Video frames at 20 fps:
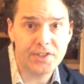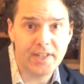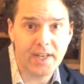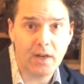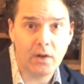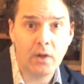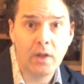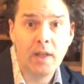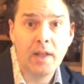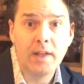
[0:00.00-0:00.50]

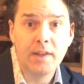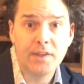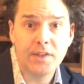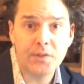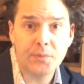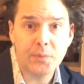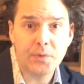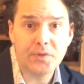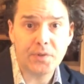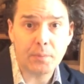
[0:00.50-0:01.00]
Now,
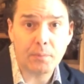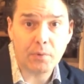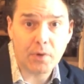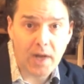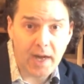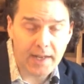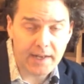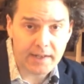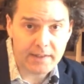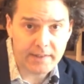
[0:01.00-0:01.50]
this was a
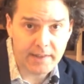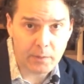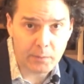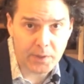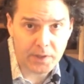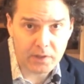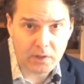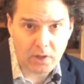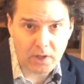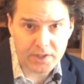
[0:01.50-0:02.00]
product that
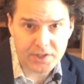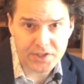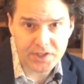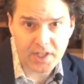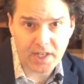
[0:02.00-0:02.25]
we launched